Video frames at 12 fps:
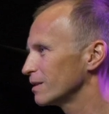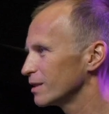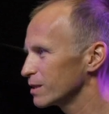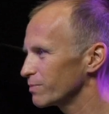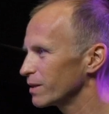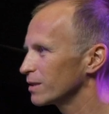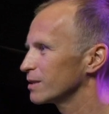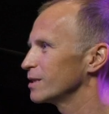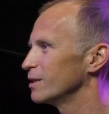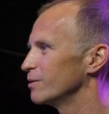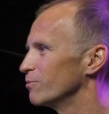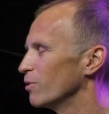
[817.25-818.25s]
despite
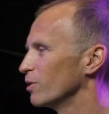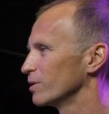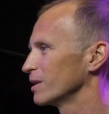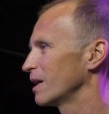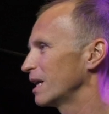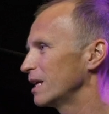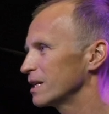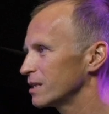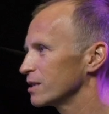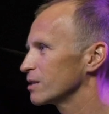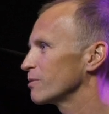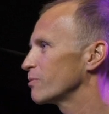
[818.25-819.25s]
CEO won't, unless
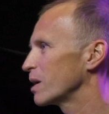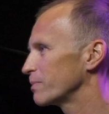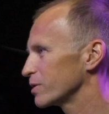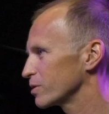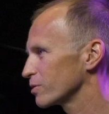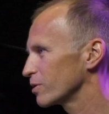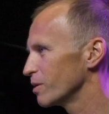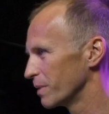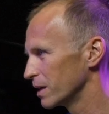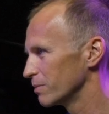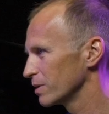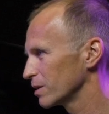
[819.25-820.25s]
there's a one-person
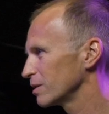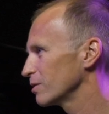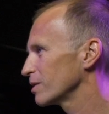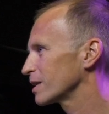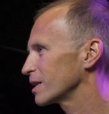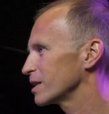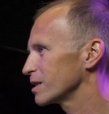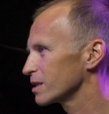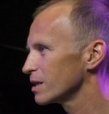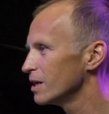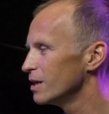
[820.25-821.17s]
company. But in other cases,